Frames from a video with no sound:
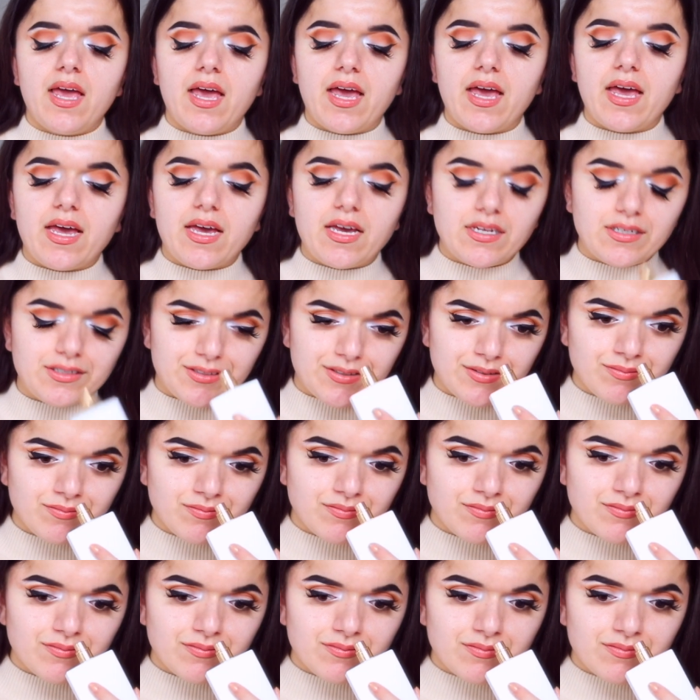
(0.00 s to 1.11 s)
And
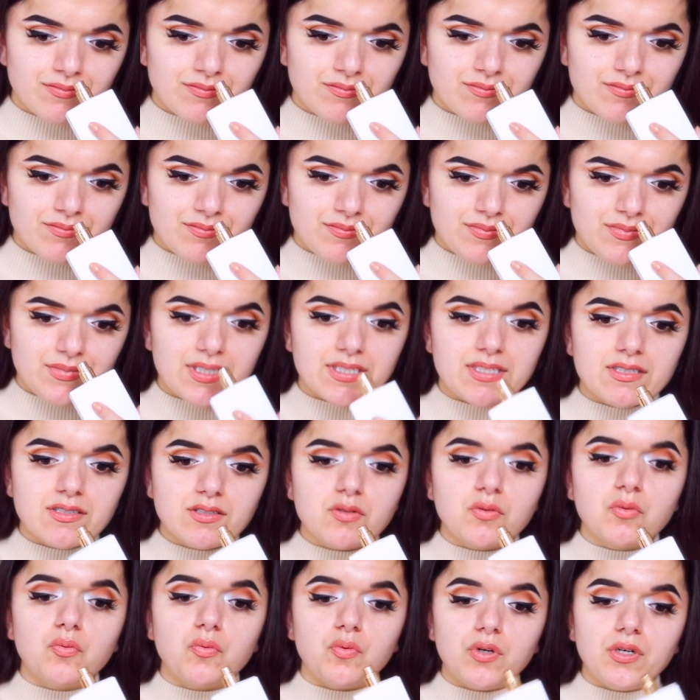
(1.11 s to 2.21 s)
this is
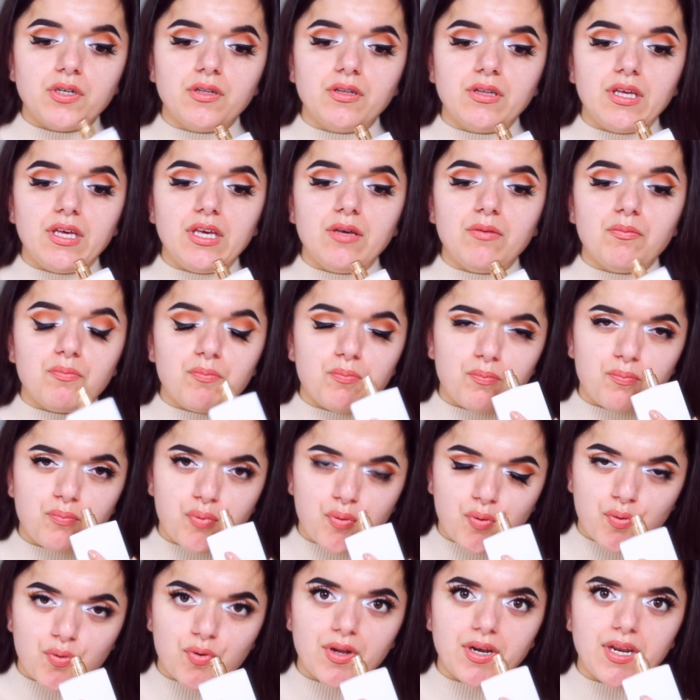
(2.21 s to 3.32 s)
a really
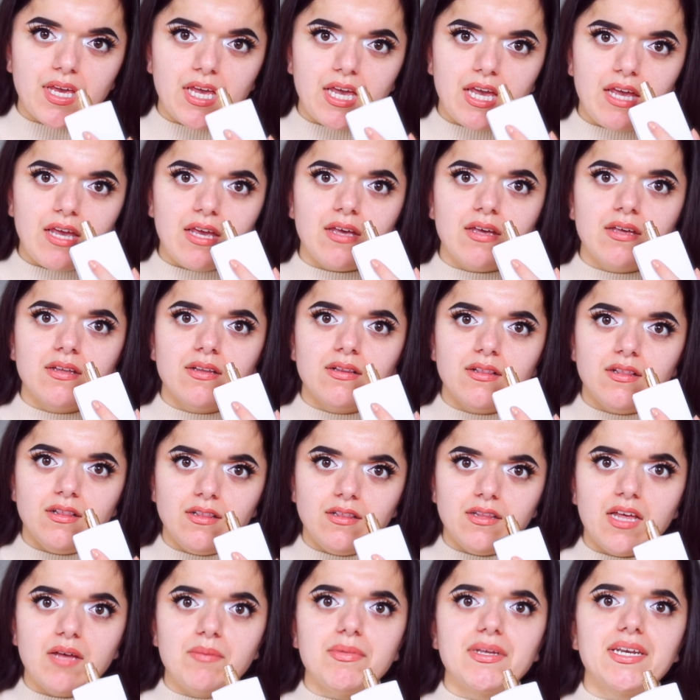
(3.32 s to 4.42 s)
pretty
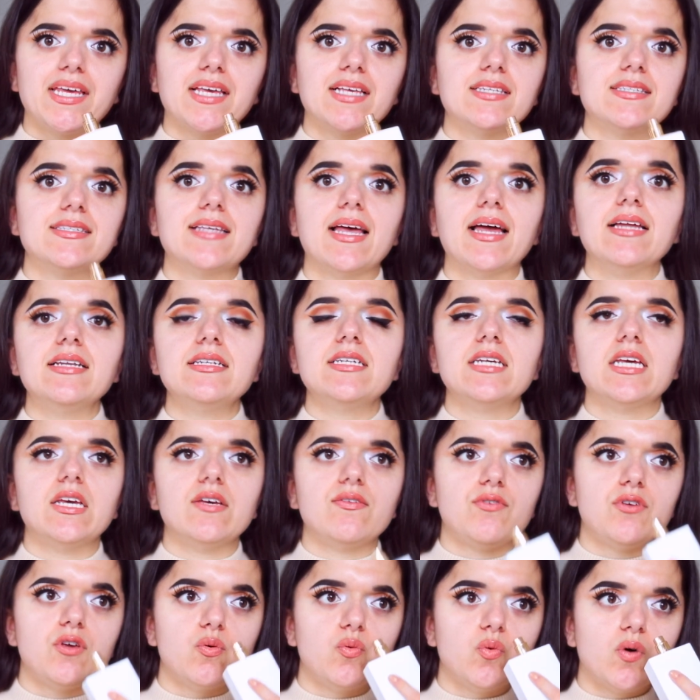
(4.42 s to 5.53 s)
lemony scent
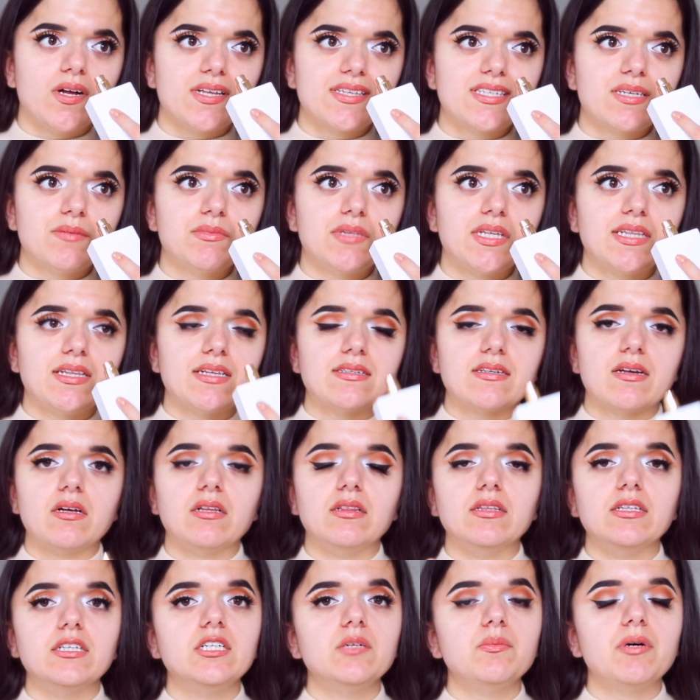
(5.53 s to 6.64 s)
if you want something that's a
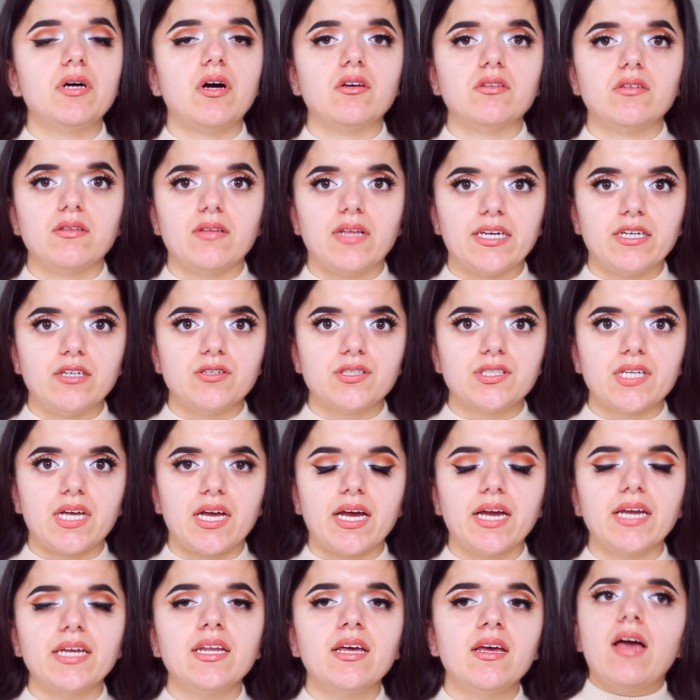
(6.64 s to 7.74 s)
little bit on the lighter
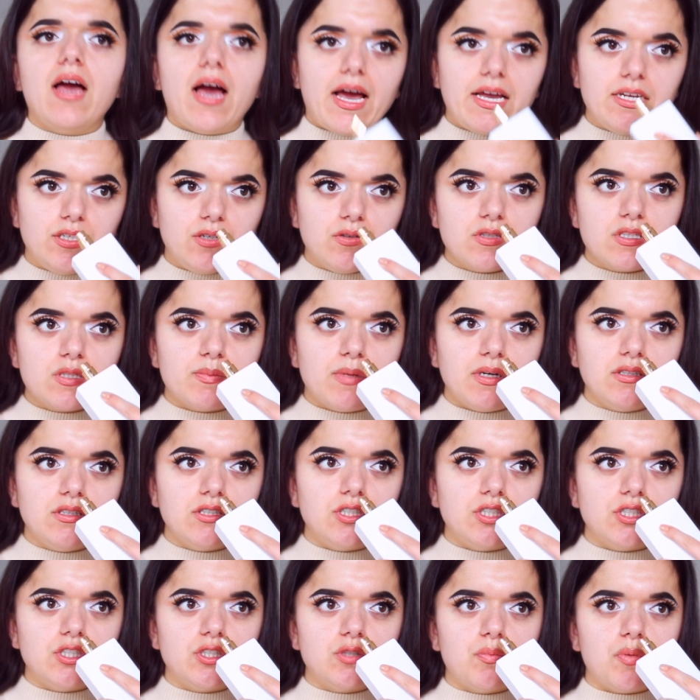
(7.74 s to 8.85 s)
side. I don't smell the
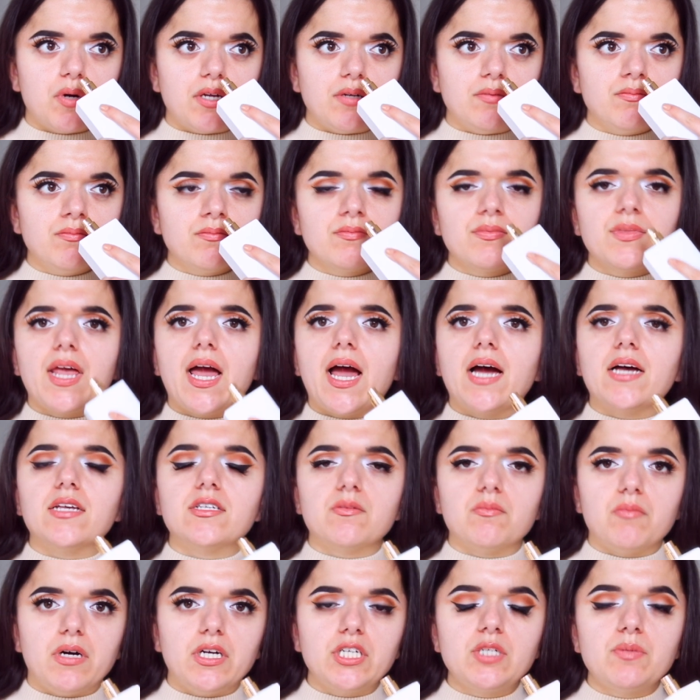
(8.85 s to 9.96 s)
gingerbread
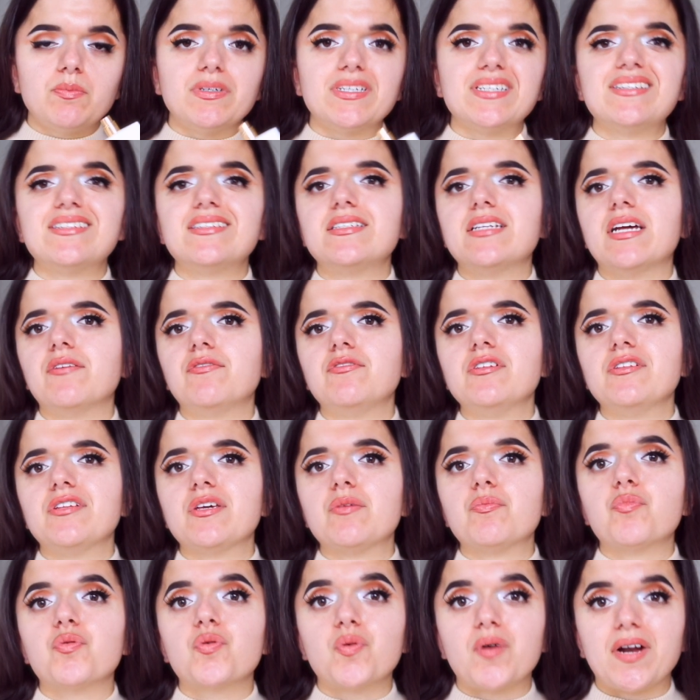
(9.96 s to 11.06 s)
as much, but it's
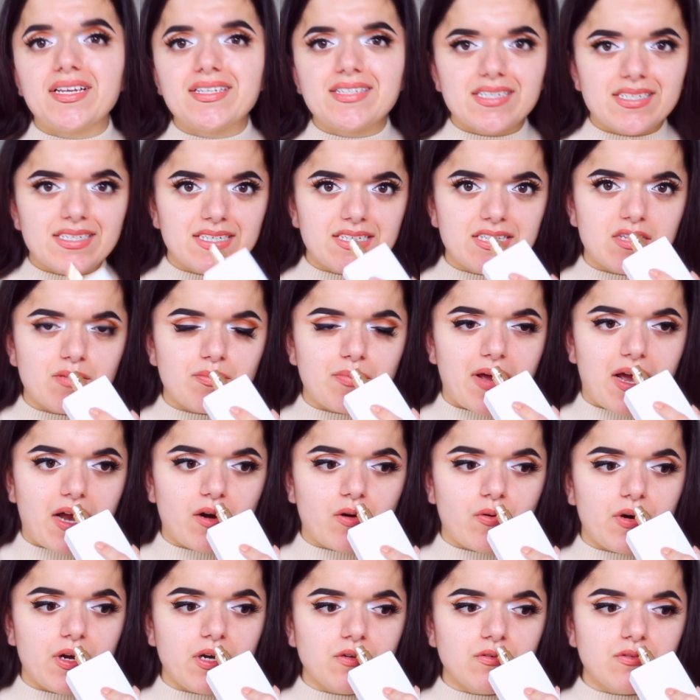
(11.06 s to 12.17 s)
definitely present in the
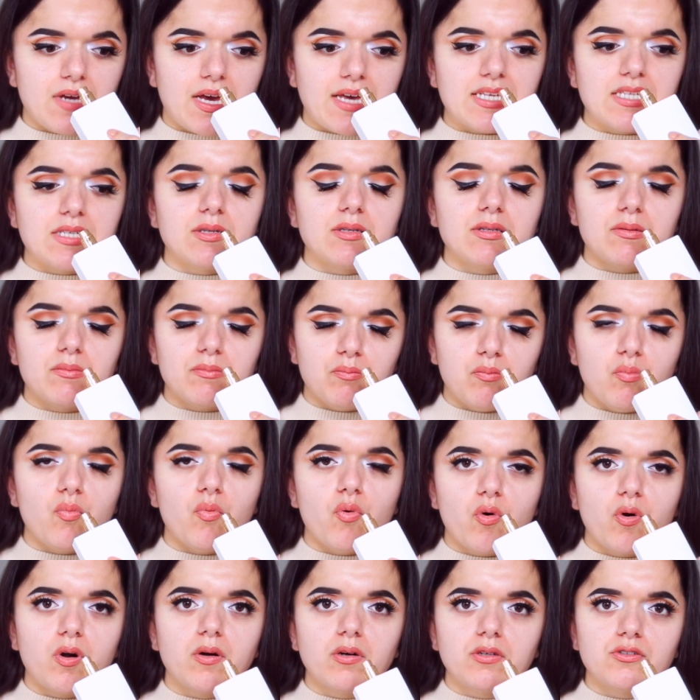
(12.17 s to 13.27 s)
background. I
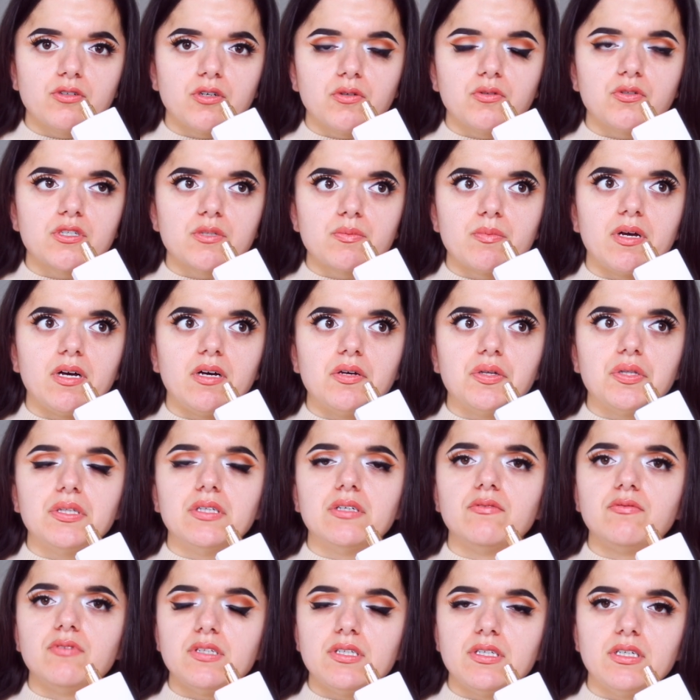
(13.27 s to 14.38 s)
more so smell
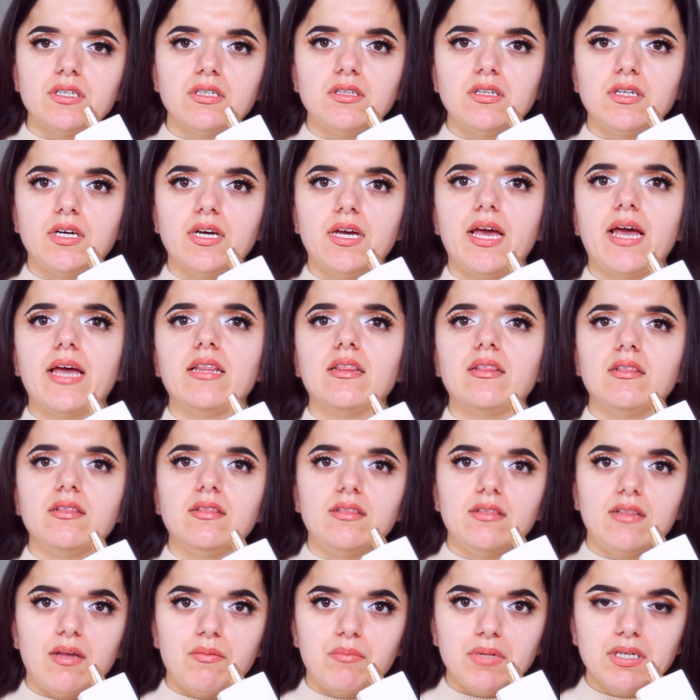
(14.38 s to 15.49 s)
the vanilla and
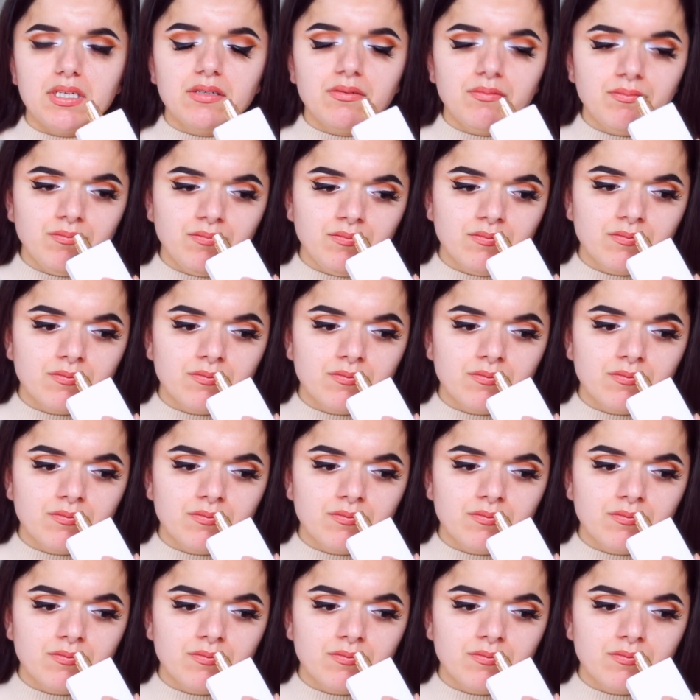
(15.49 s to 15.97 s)
lemon.